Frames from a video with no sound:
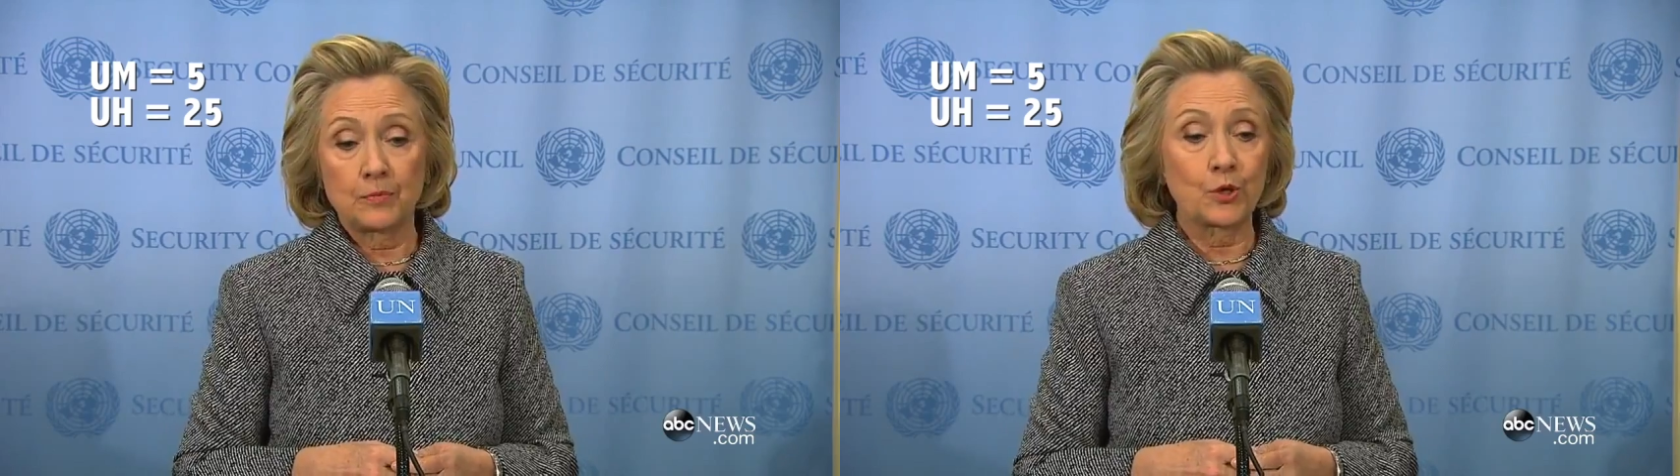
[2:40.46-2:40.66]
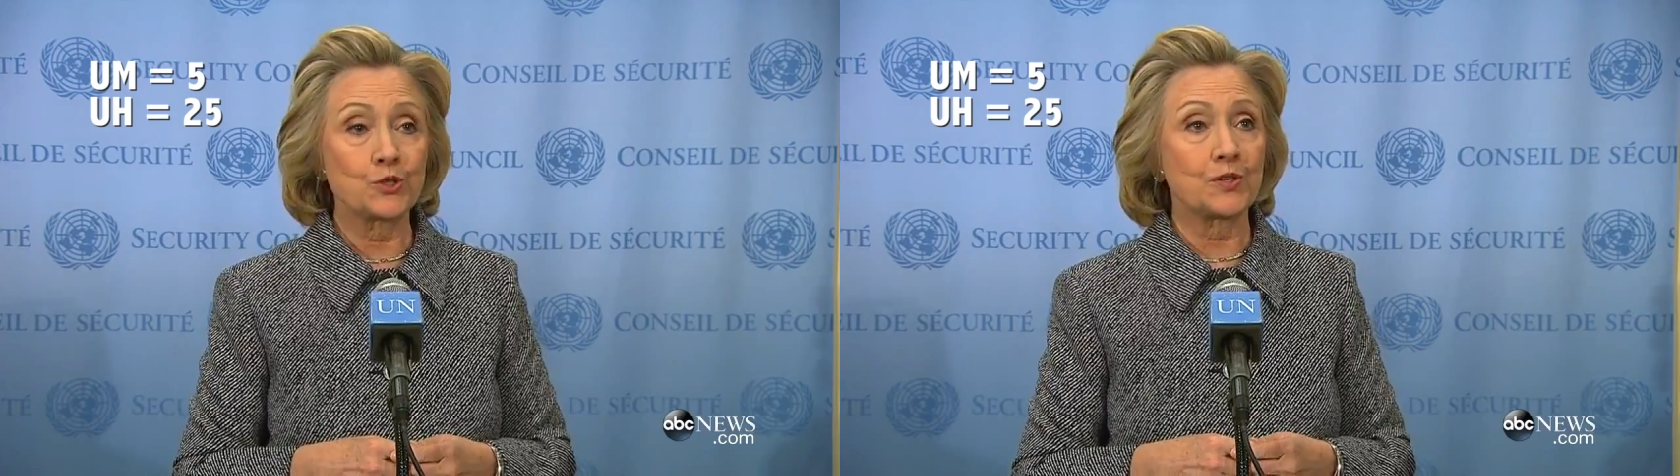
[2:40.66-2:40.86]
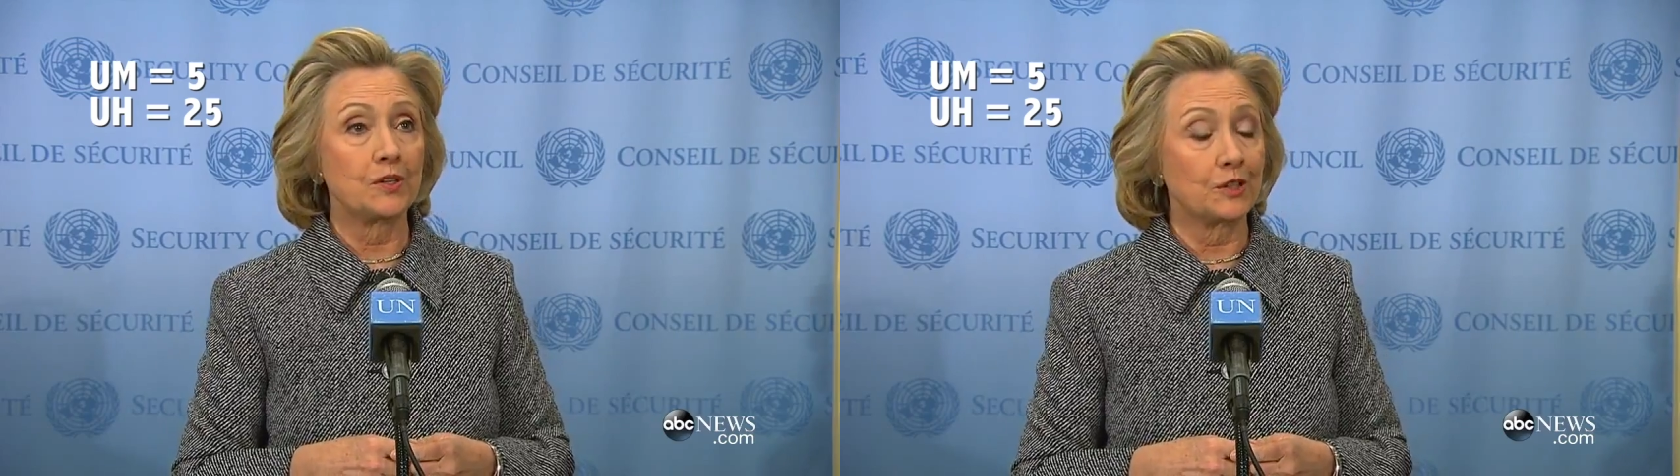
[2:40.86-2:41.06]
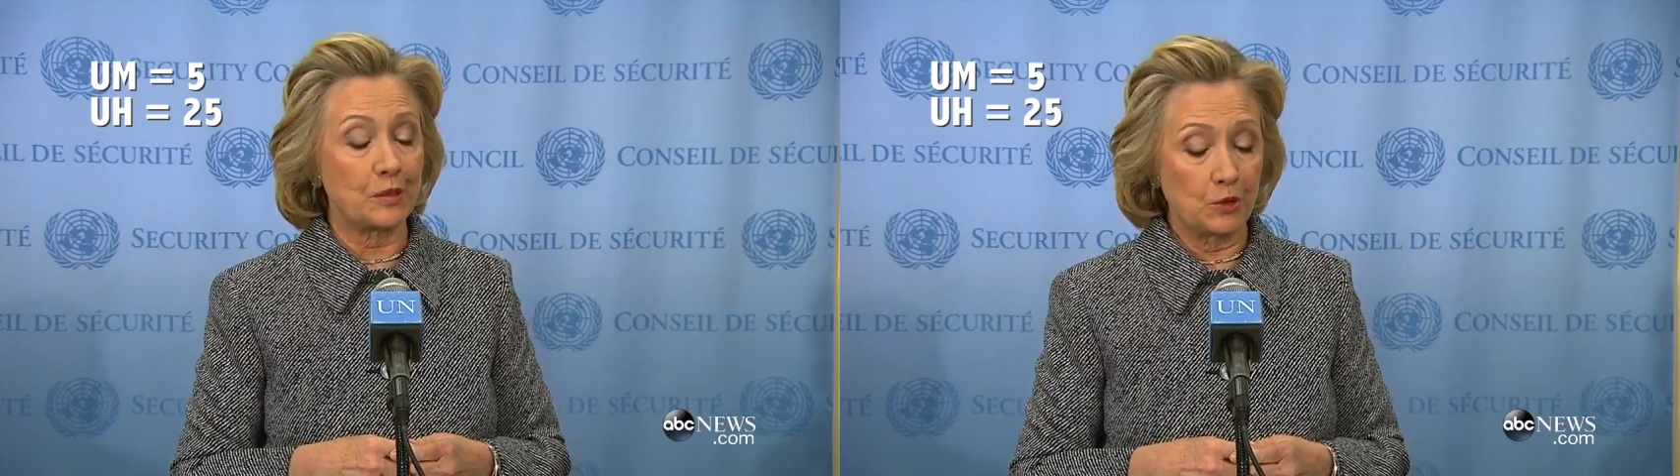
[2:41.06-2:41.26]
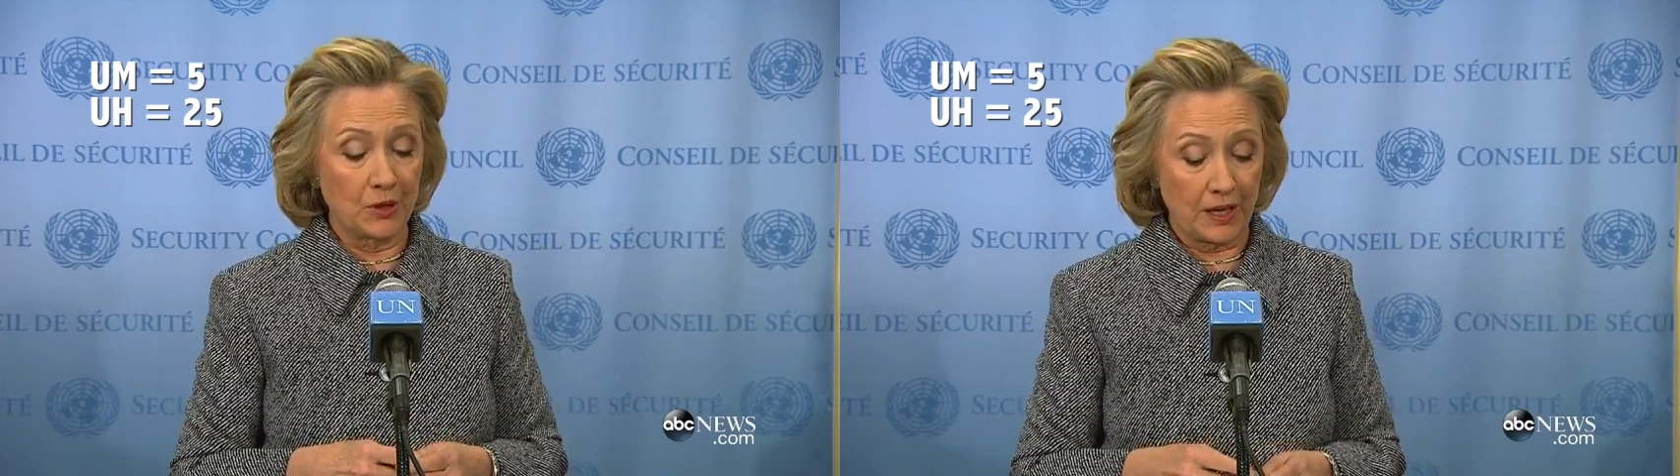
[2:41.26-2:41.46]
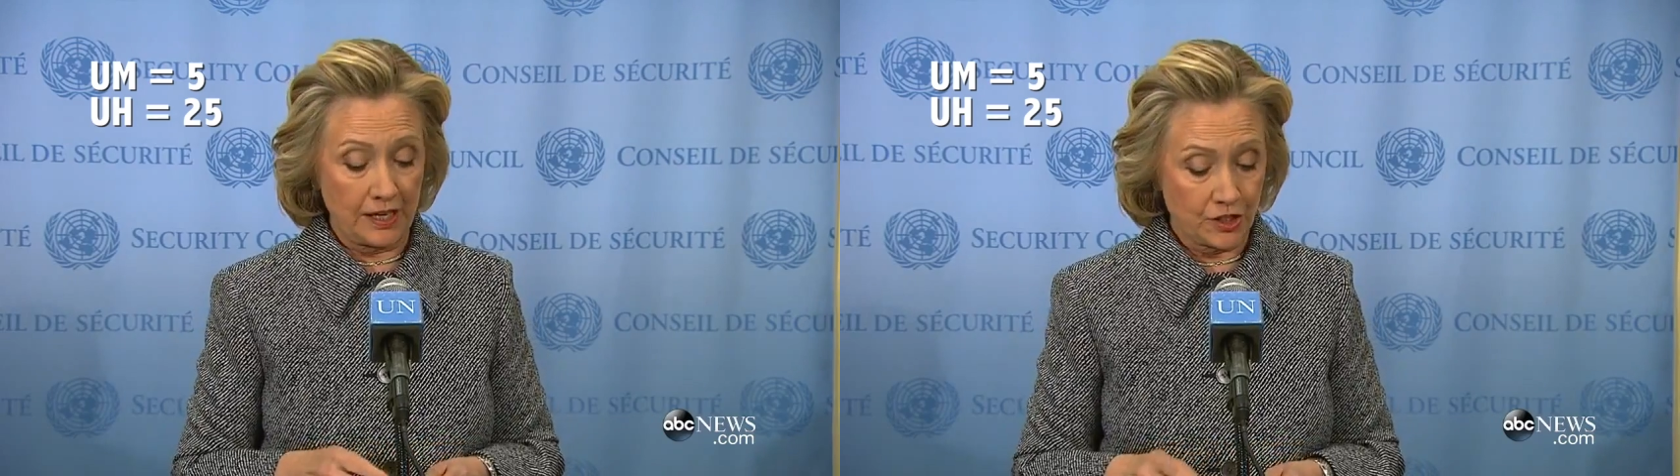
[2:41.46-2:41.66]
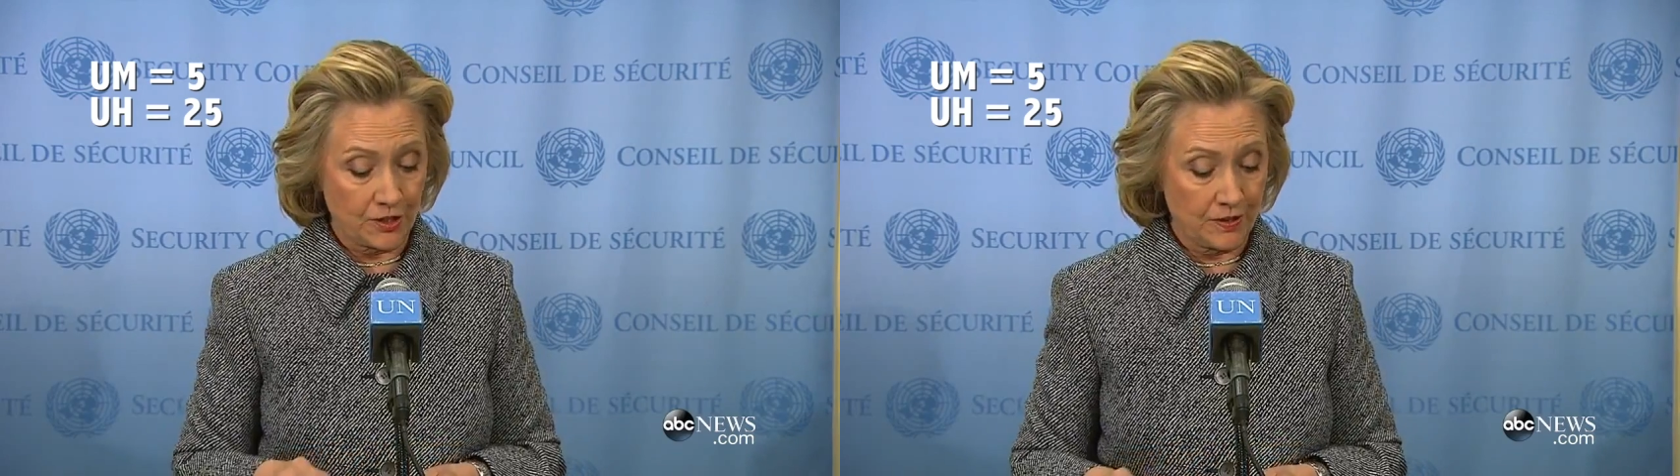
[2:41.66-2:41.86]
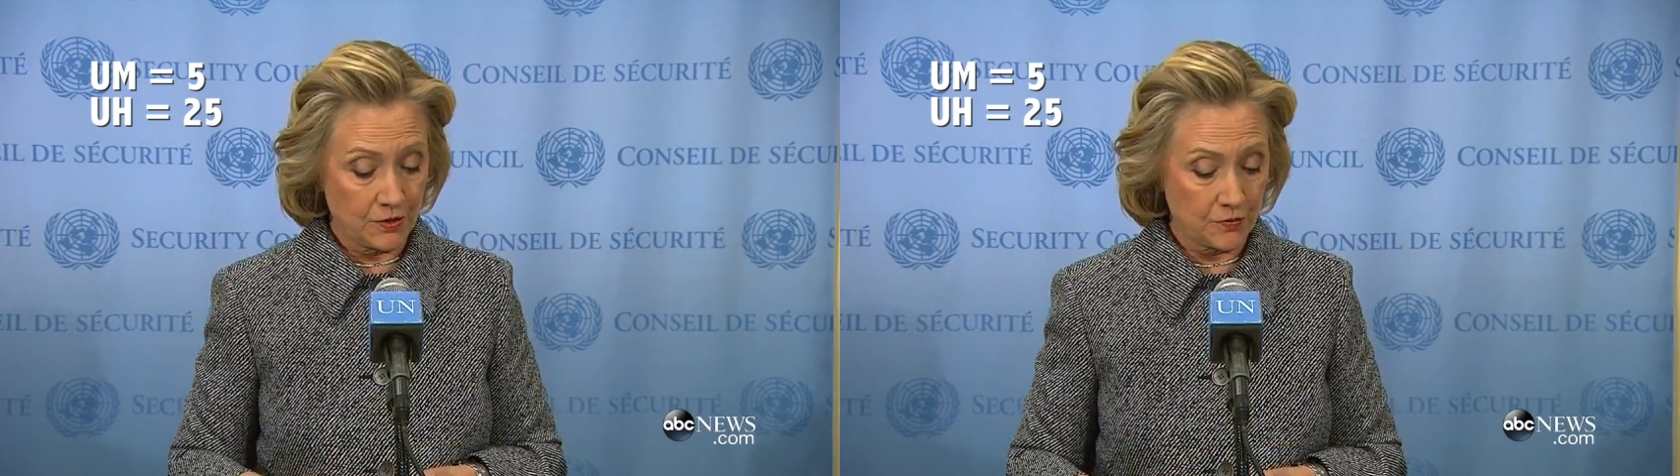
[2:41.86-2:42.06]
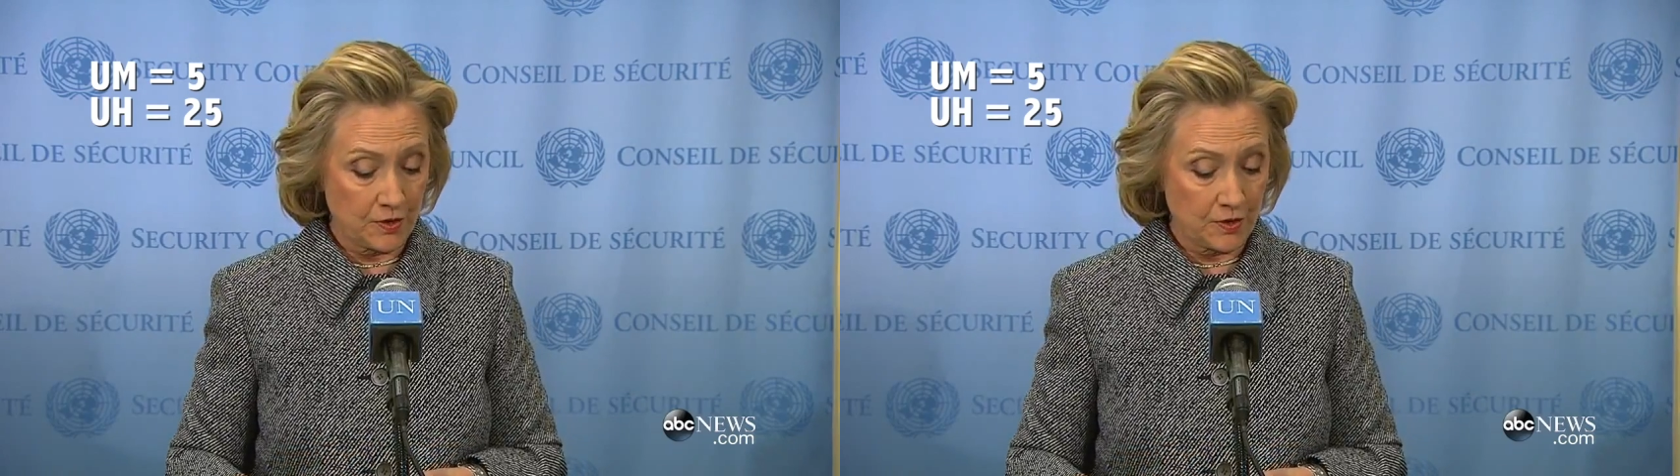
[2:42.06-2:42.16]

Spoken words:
personal communications